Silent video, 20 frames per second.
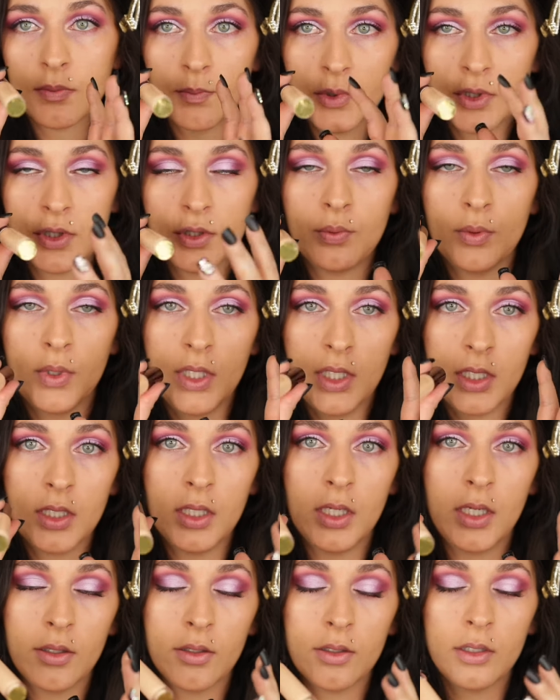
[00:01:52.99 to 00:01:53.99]
between
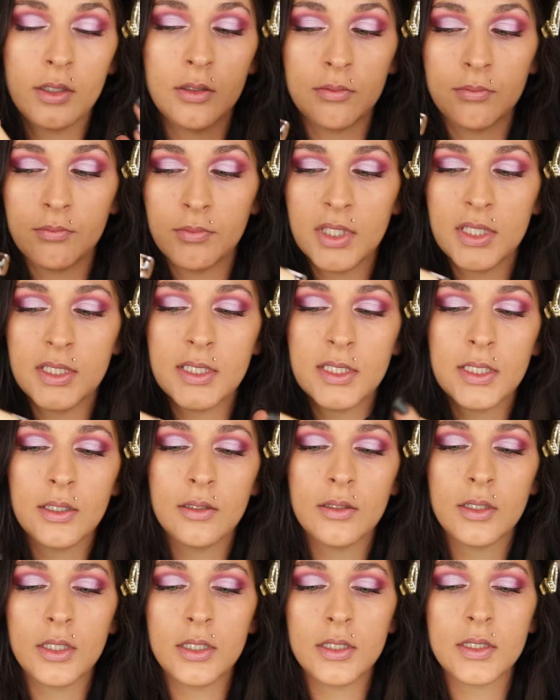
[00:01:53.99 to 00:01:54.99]
other
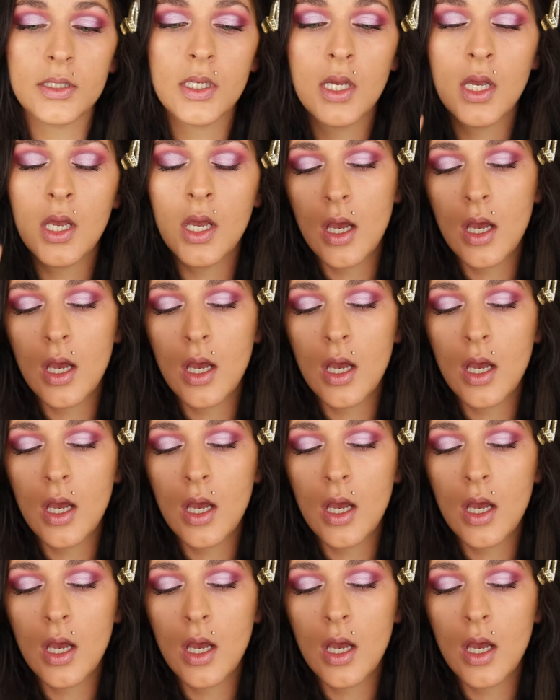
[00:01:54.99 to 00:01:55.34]
concealers.